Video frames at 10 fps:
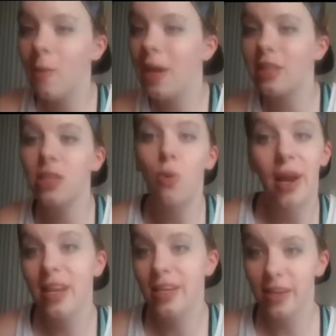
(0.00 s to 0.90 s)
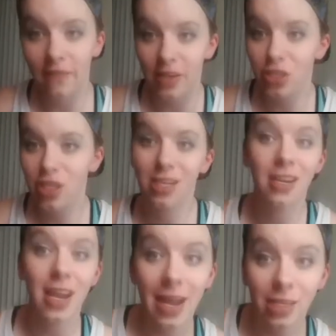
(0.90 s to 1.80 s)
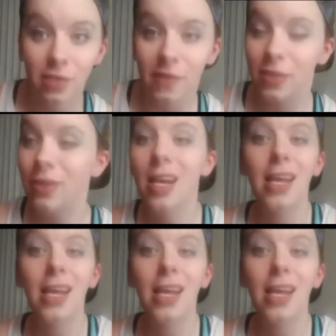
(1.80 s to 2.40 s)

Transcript: at the Twilight Convention in Nashville,